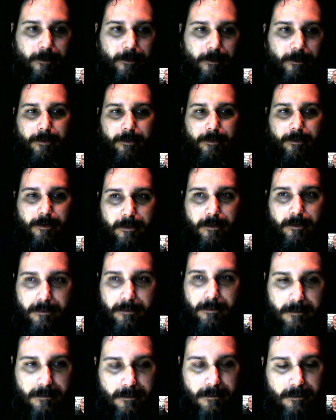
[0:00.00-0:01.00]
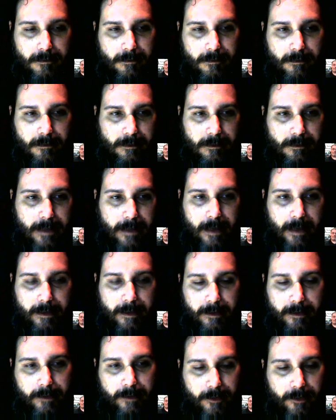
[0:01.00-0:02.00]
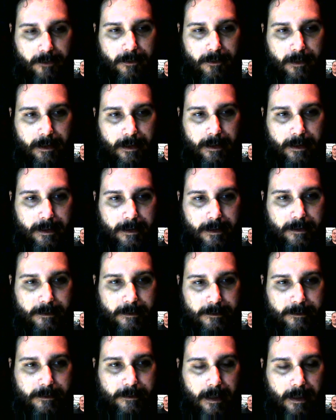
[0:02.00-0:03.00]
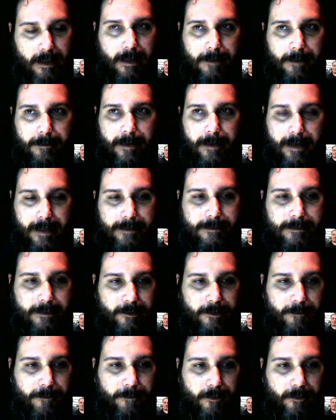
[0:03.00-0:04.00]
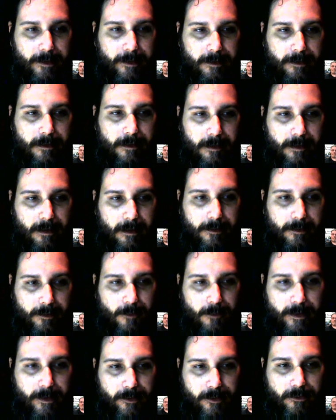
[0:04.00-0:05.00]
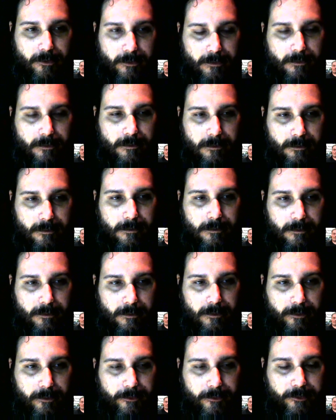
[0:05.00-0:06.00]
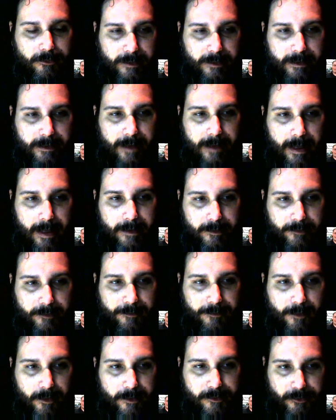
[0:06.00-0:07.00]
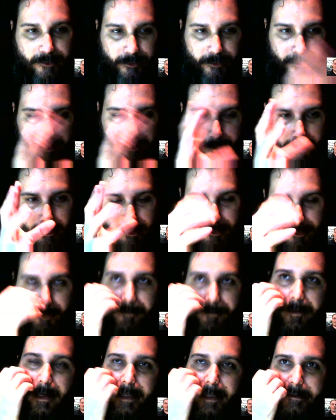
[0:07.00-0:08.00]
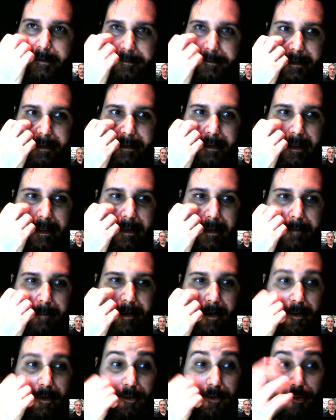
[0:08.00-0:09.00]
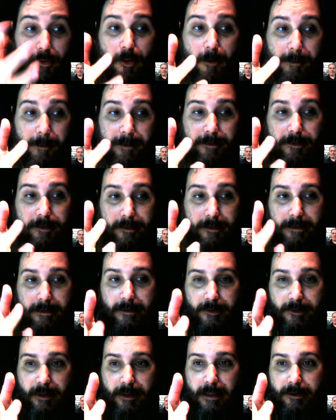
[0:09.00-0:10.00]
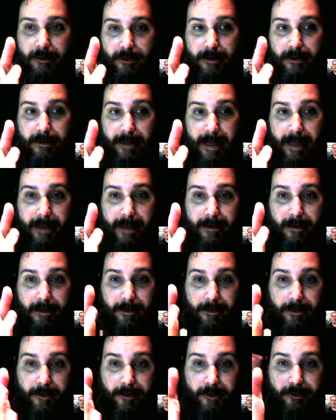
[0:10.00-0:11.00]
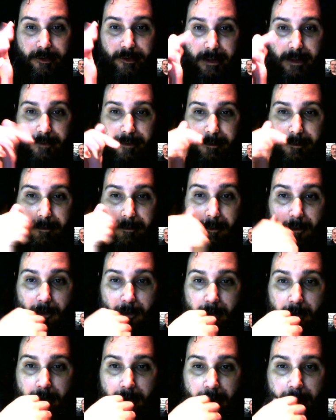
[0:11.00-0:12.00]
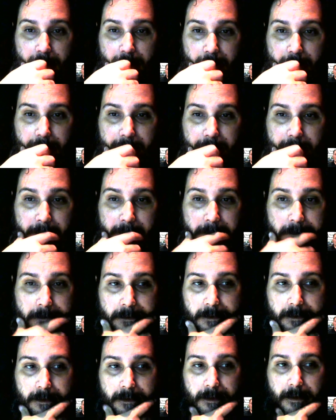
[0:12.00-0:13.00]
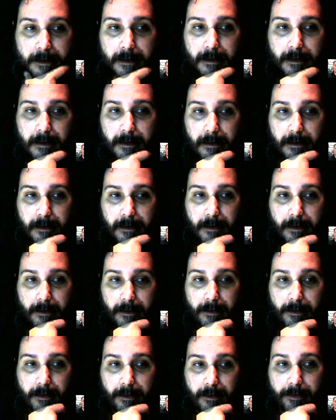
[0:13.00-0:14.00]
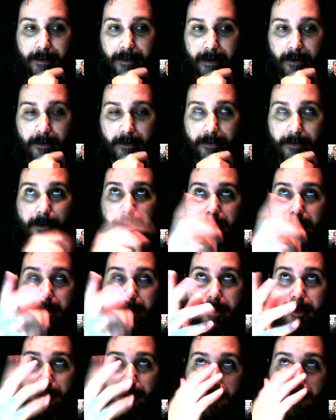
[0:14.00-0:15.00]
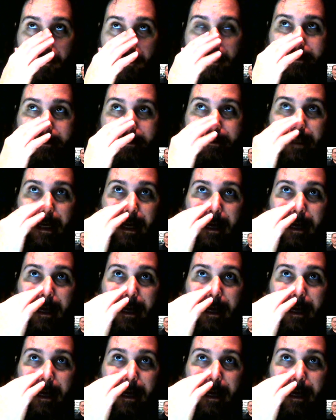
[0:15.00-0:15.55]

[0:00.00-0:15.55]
with you. Yeah, it totally is. And I see your point, the way you see that as far as your placement. But are you open to the suggestion that there's even more there? There. In other words,